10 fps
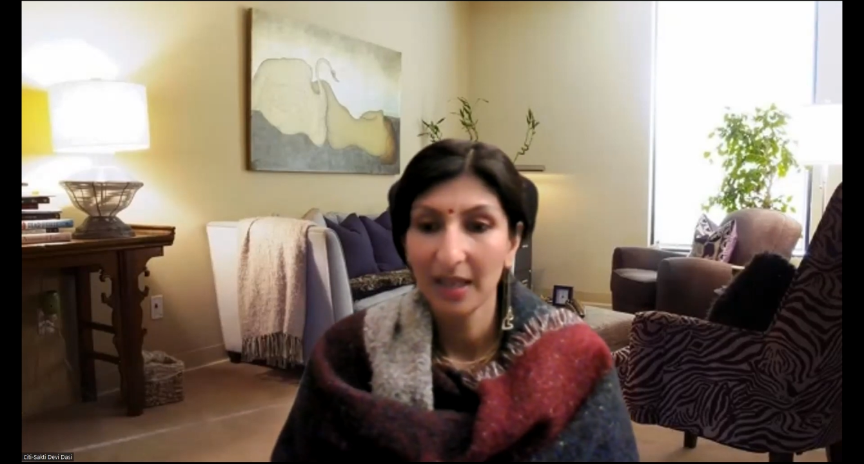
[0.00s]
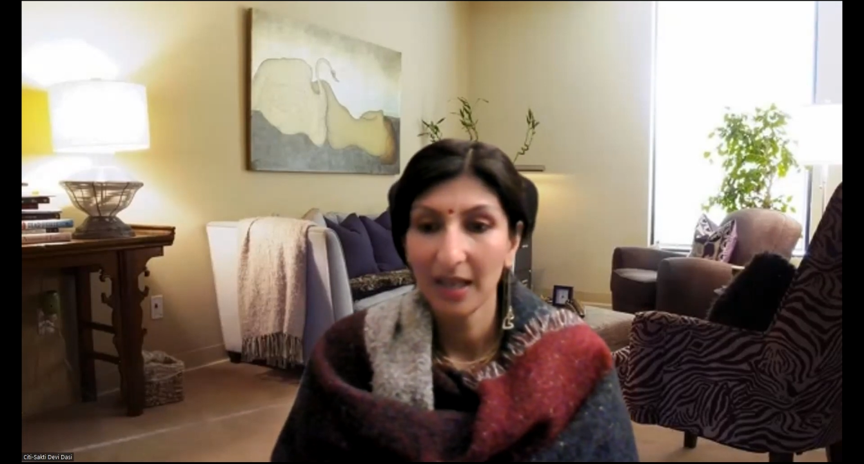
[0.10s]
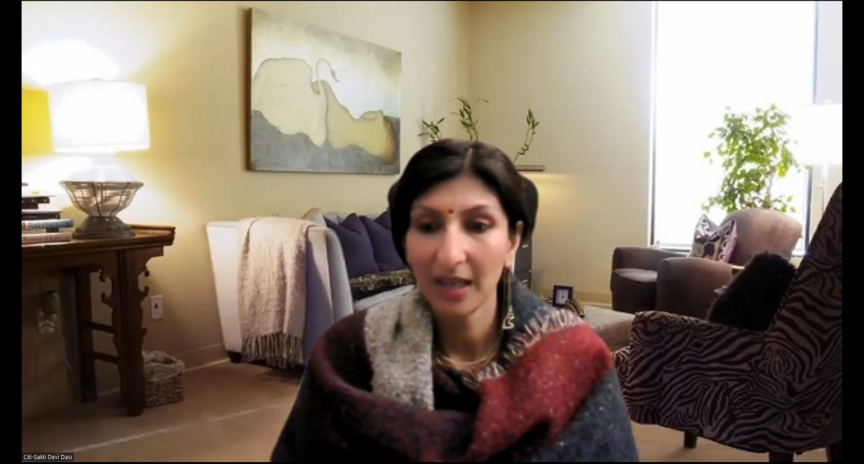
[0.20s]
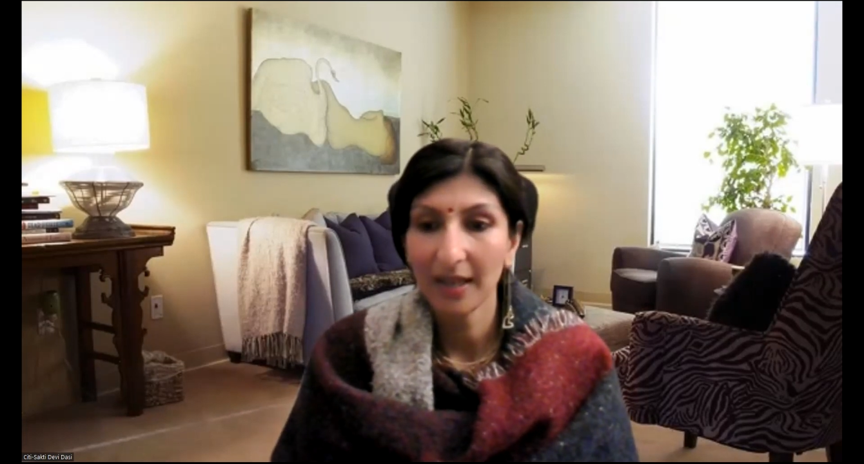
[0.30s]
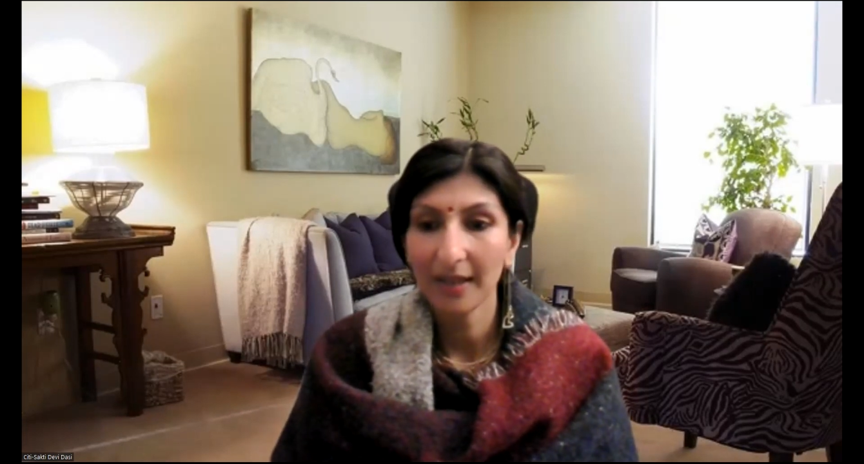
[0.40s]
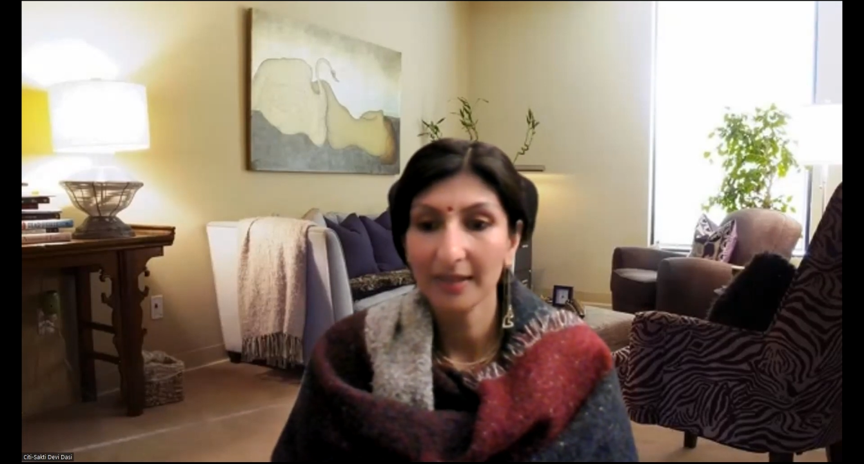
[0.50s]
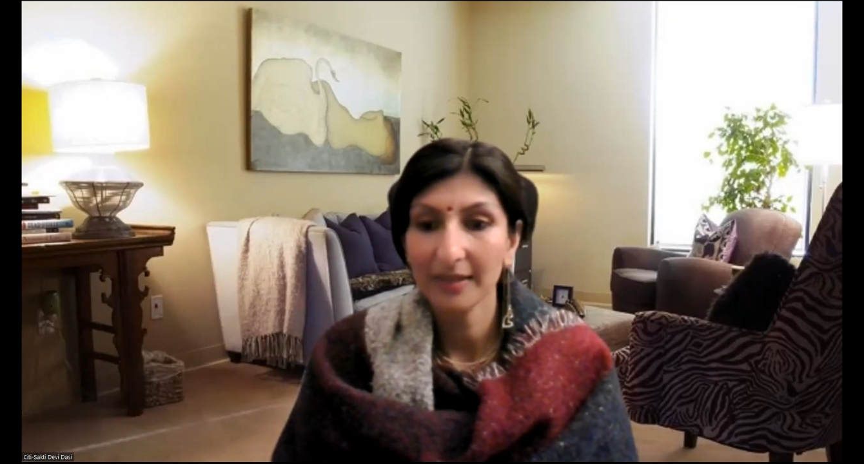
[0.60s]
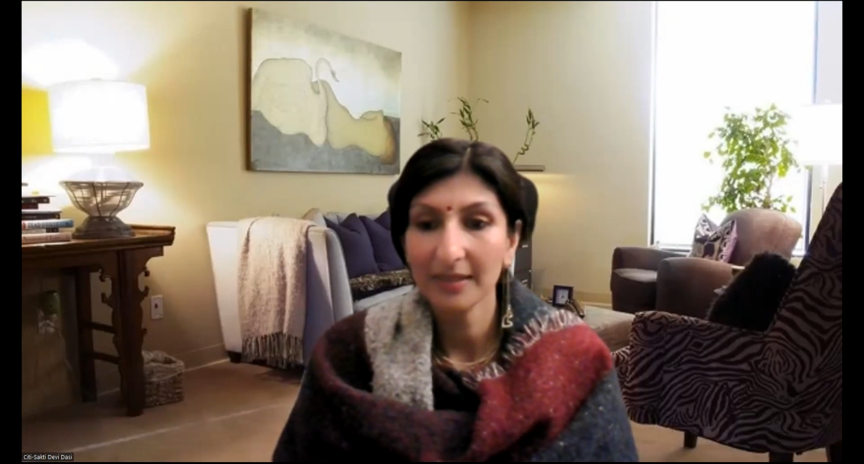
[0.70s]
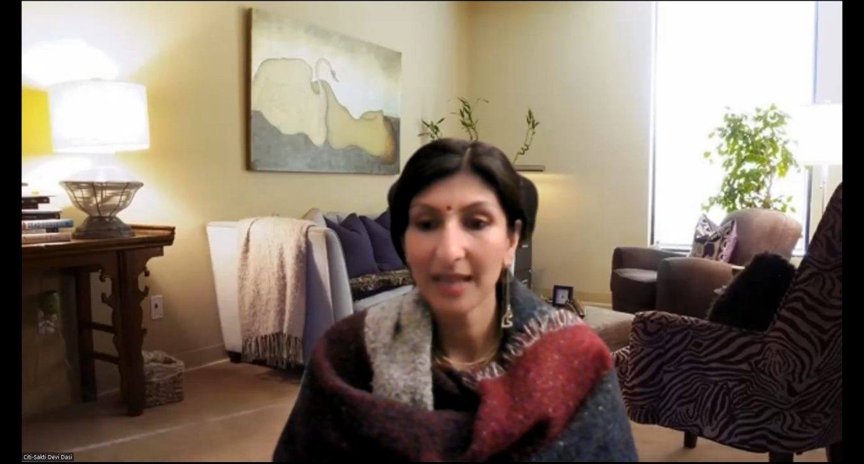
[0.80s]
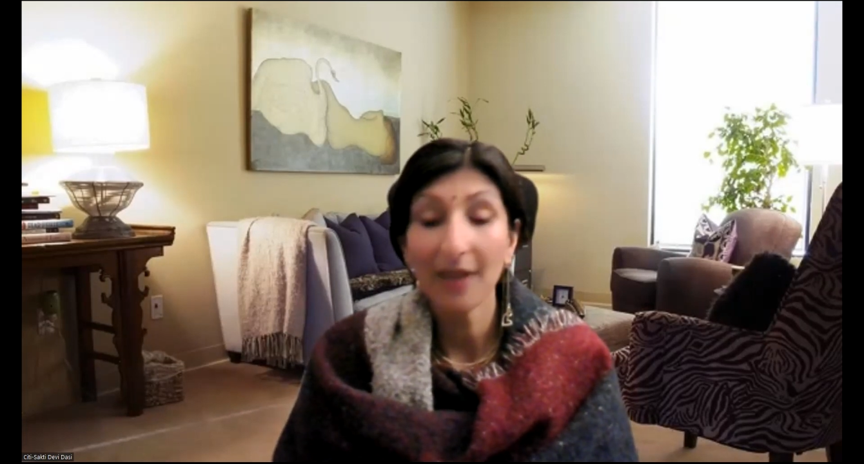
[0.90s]

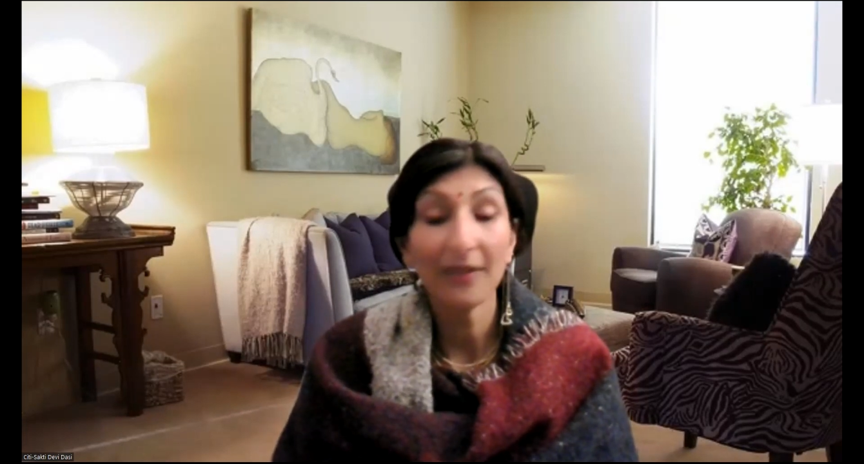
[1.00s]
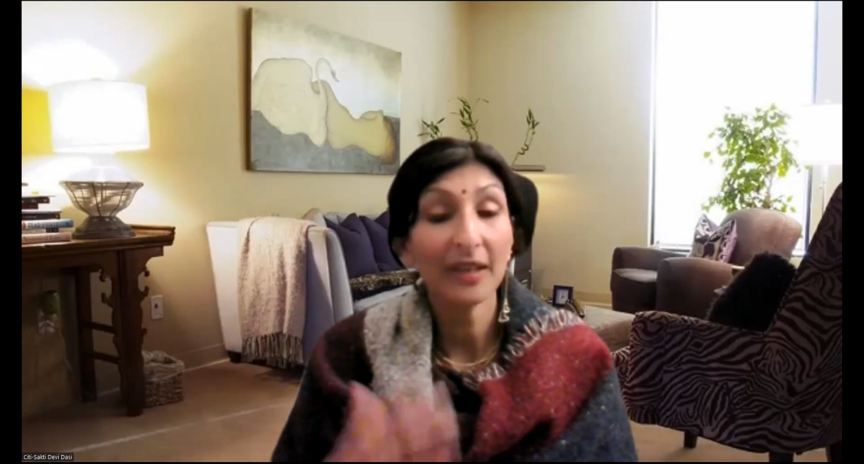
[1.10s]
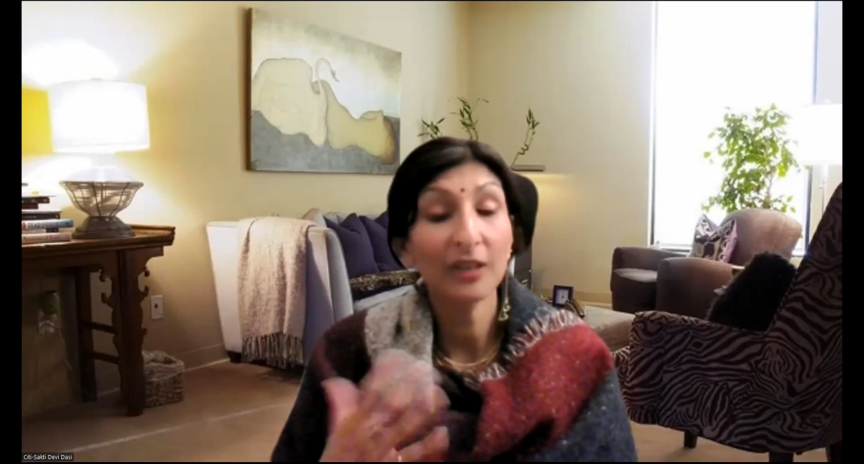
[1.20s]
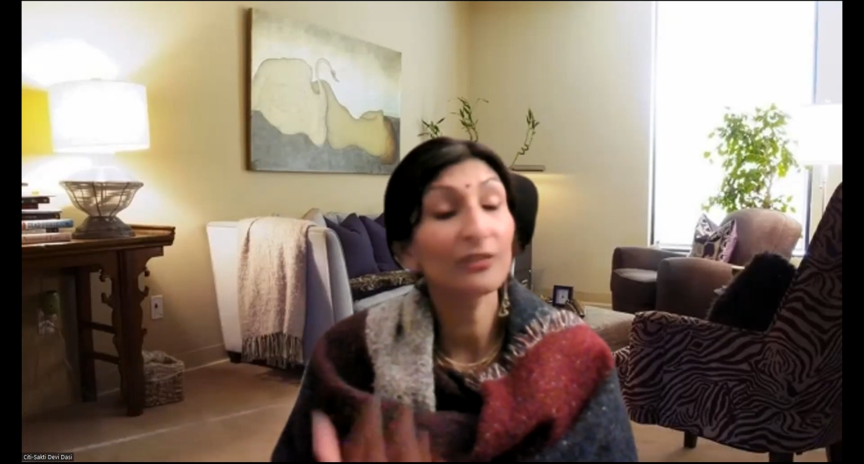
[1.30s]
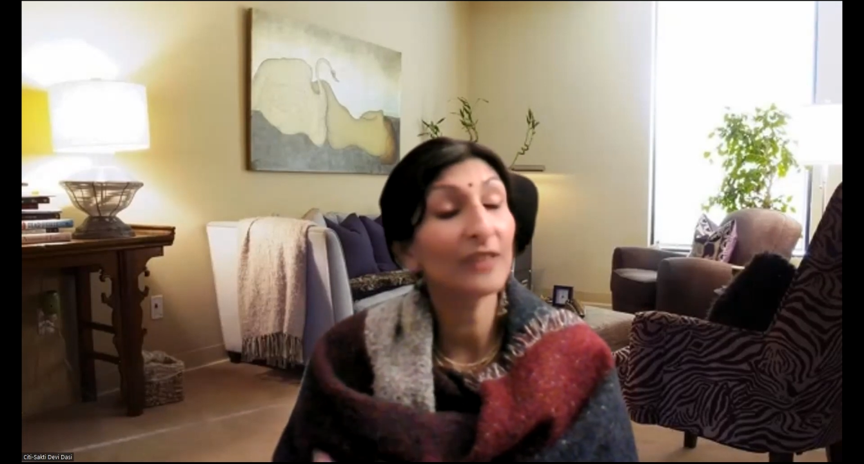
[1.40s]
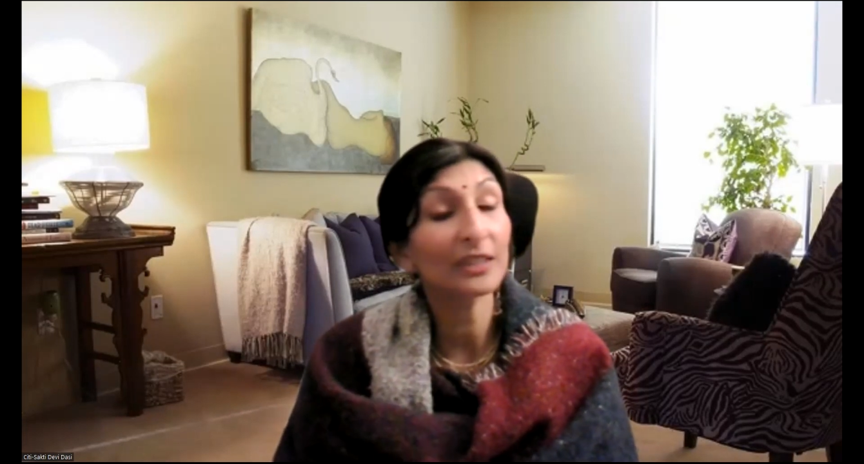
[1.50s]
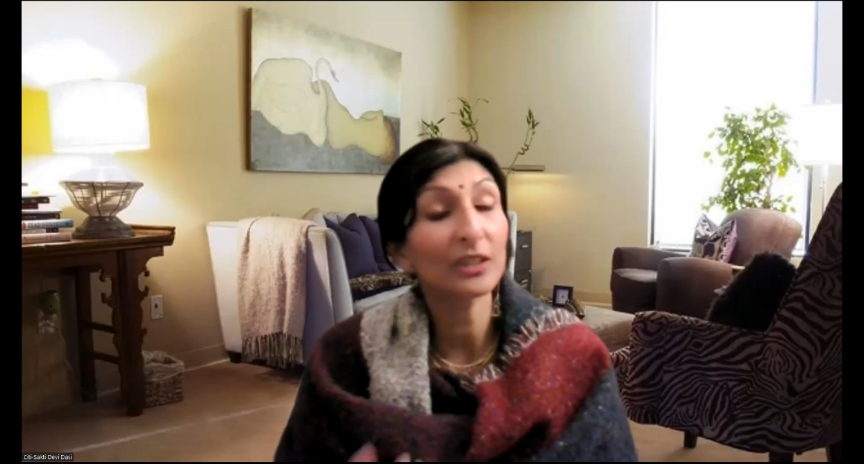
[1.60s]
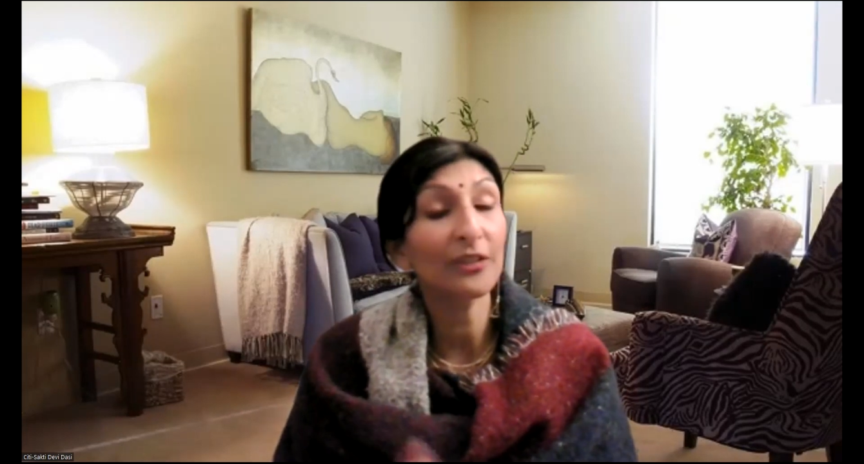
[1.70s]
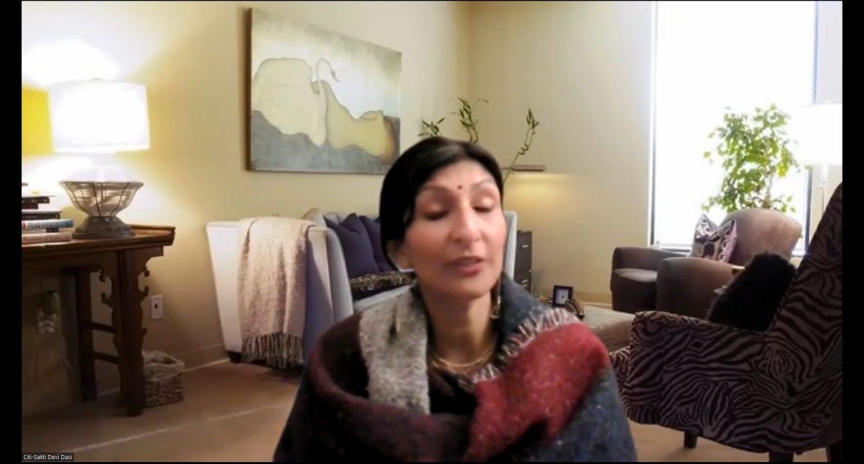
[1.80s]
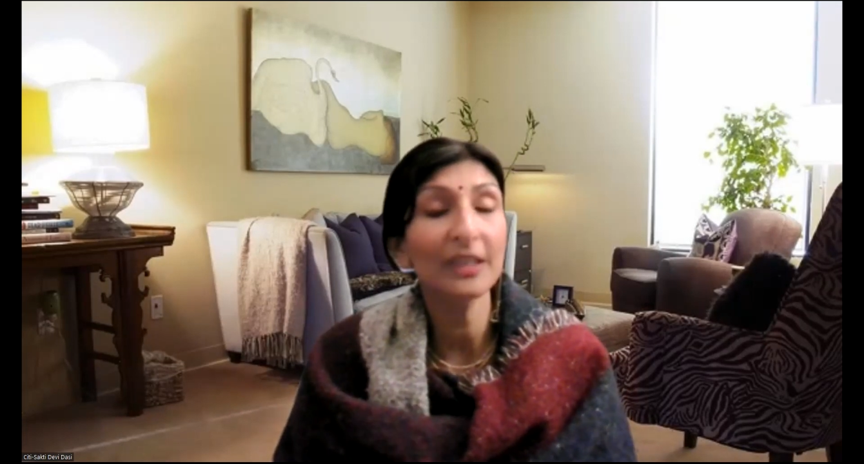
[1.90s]
and how that can affect
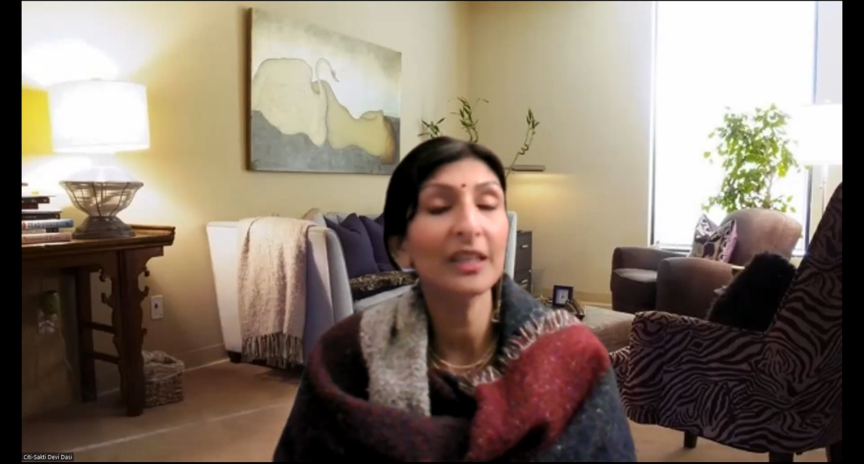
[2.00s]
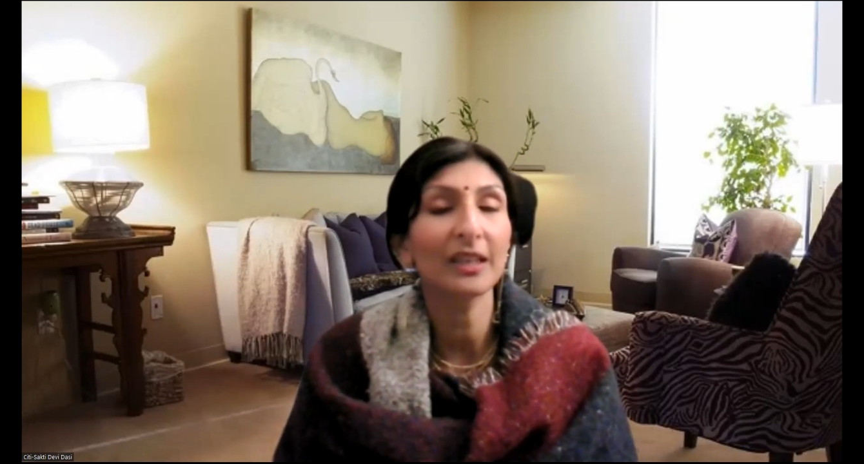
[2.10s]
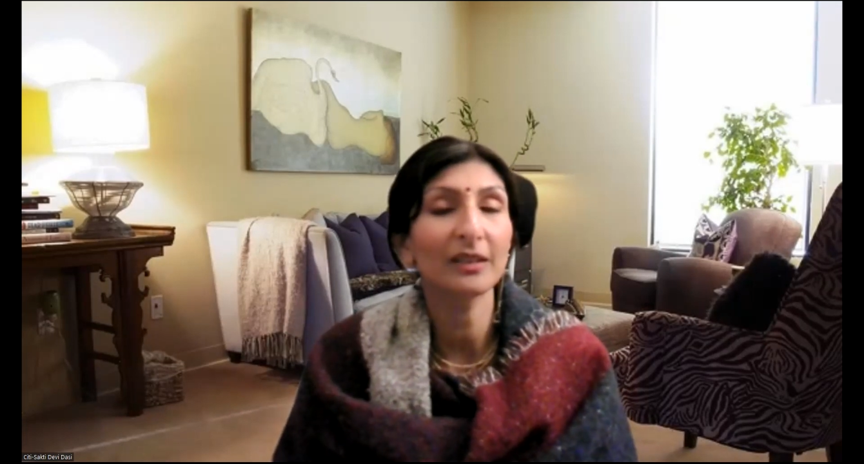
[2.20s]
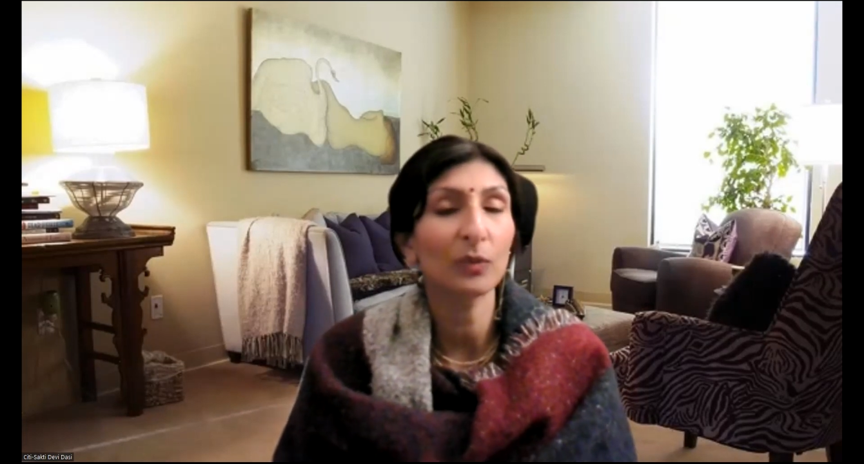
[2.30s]
our thinking,